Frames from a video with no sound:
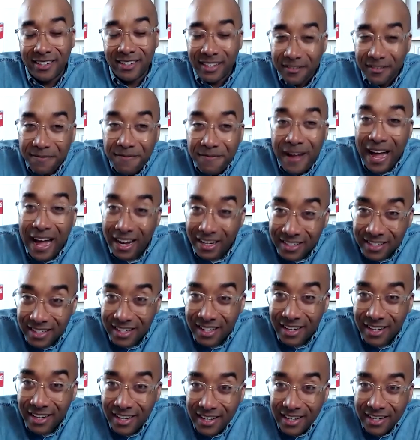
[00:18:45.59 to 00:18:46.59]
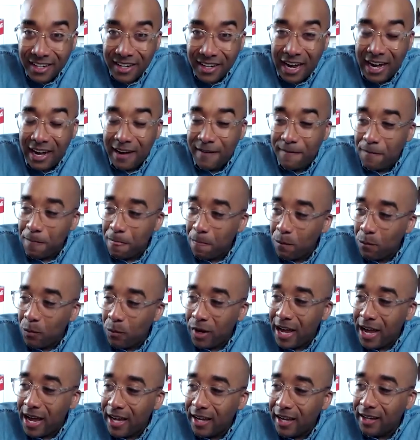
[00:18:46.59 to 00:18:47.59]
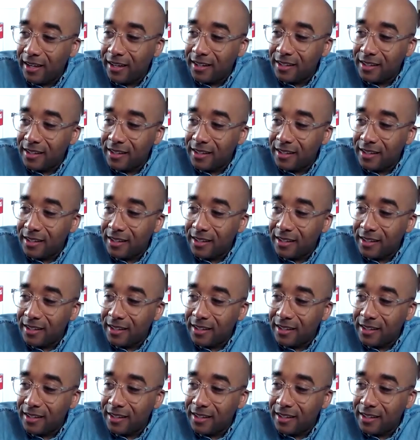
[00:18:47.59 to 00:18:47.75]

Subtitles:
In fact, when I